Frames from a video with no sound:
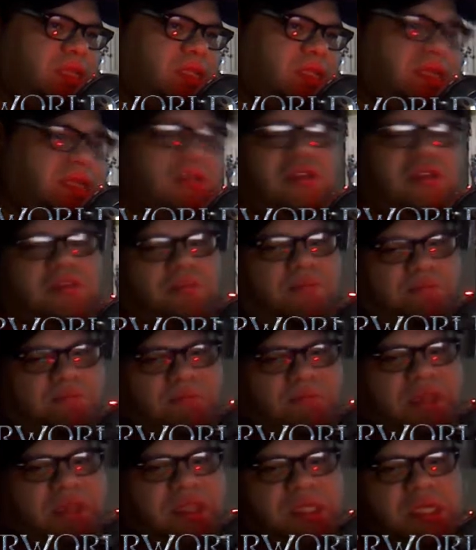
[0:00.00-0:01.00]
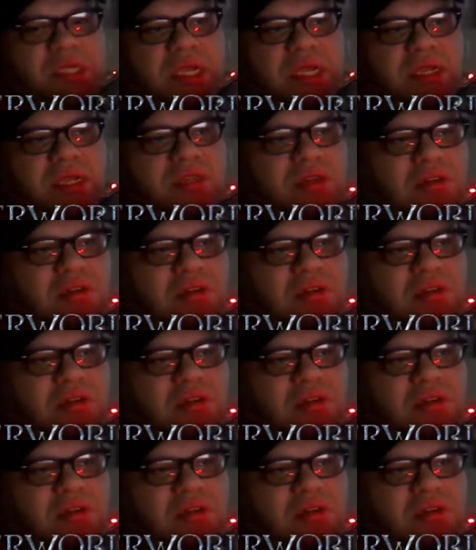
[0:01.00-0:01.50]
it's like a big giant